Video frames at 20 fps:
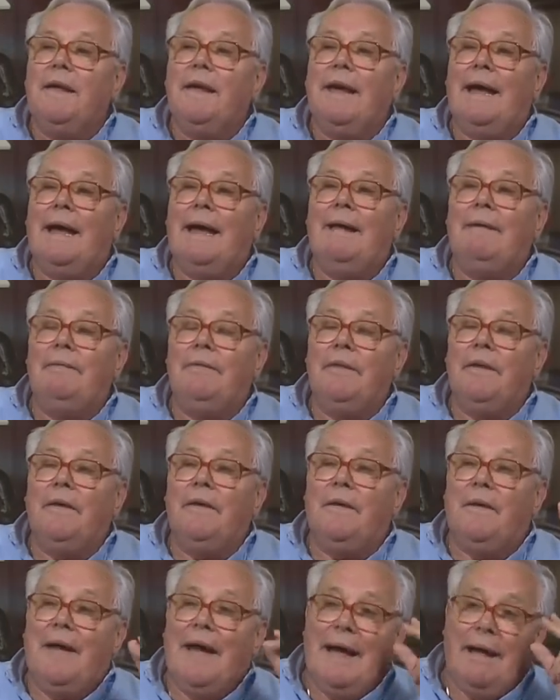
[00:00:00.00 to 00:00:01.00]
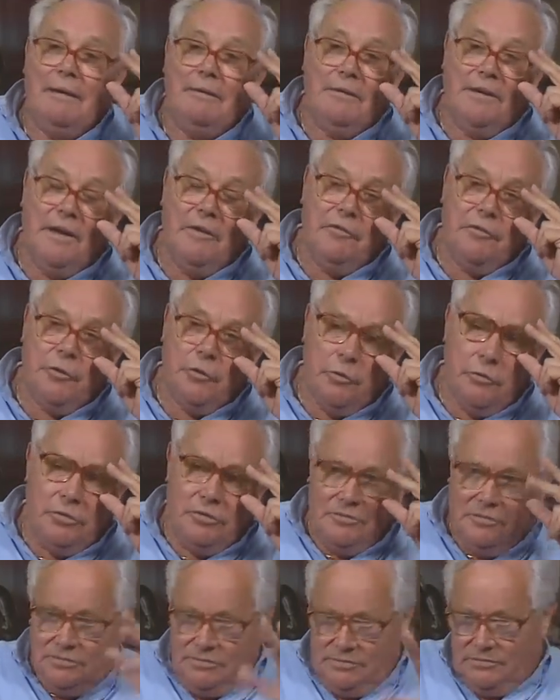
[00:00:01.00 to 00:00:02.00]
and I'll give you,
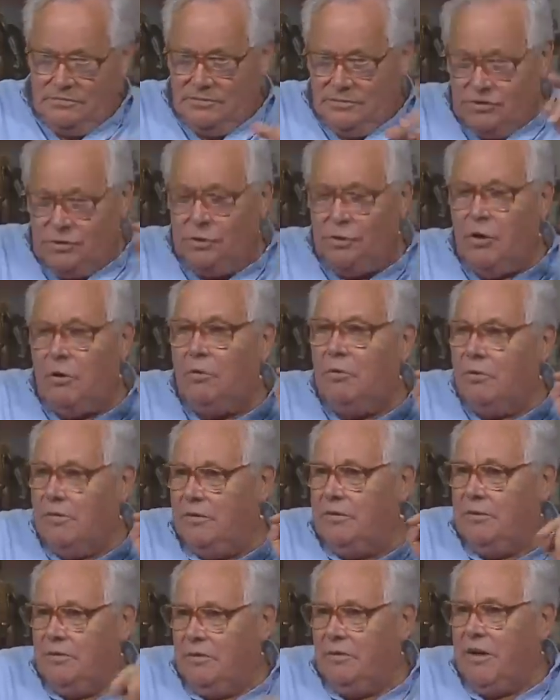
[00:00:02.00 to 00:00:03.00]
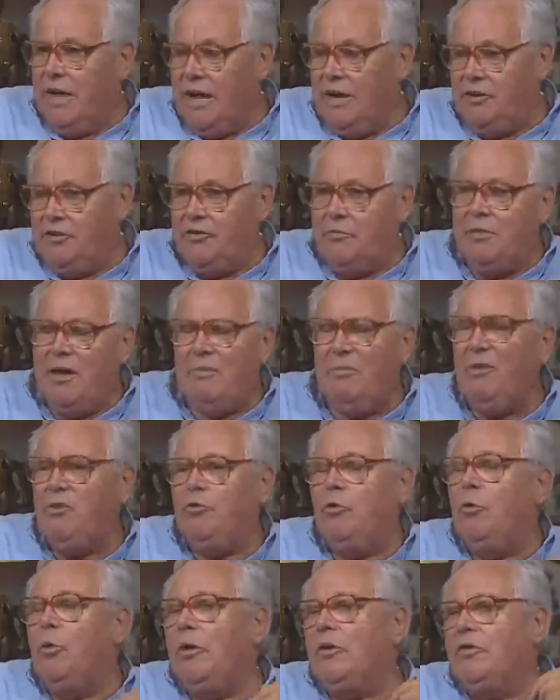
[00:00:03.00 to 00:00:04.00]
you know, a ratio, maybe
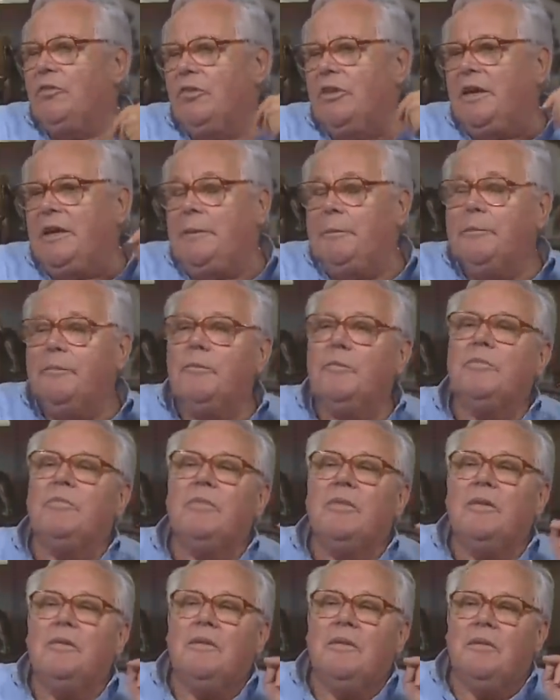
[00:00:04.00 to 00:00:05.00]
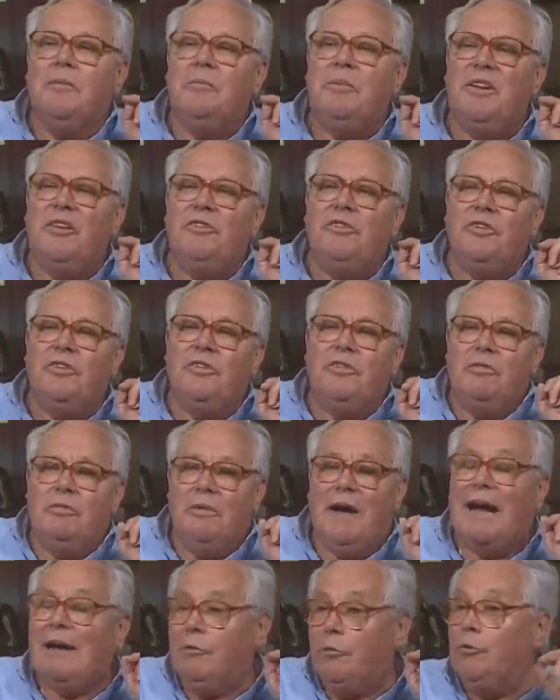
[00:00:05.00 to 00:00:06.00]
2 or 3 pieces."
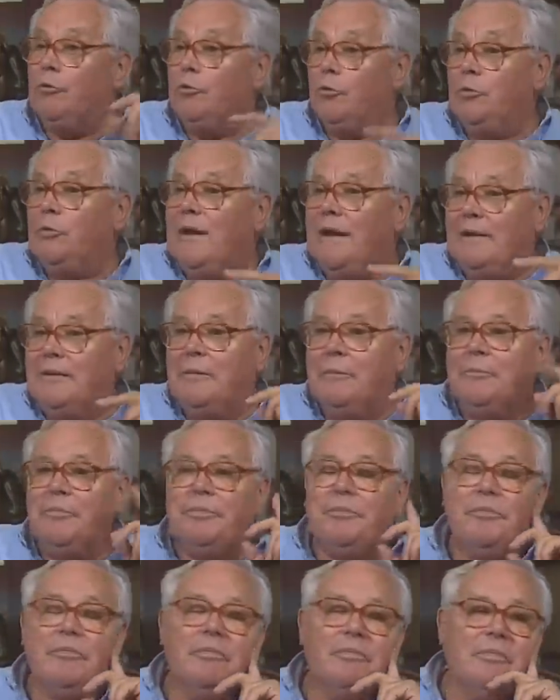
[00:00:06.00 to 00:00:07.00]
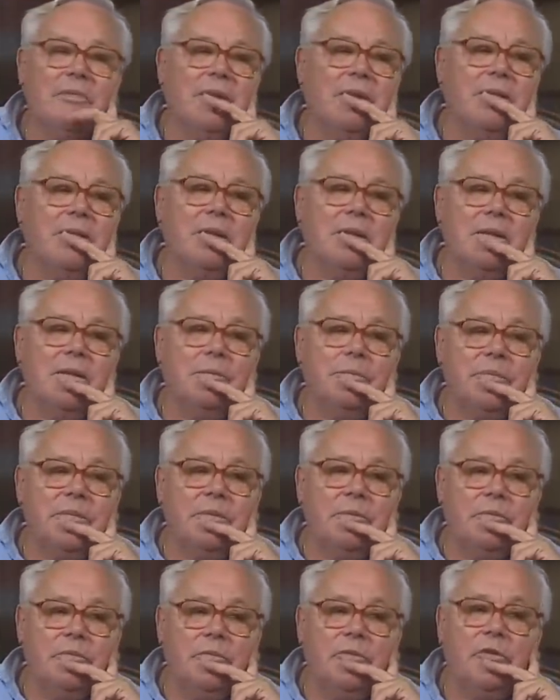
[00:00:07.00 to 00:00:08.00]
I could do that.
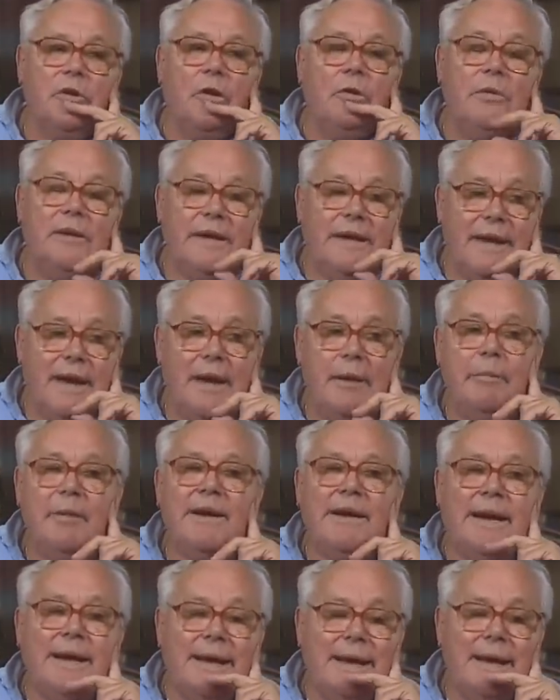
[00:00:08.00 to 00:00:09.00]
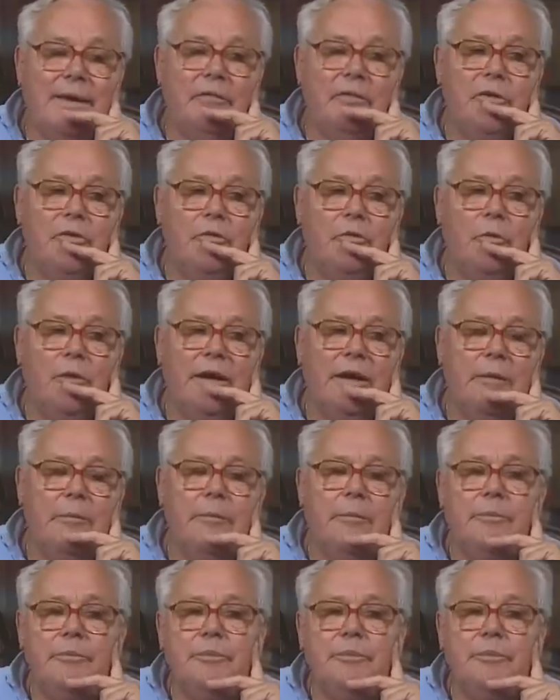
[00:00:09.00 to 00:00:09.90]
So he came, and I gave it to him.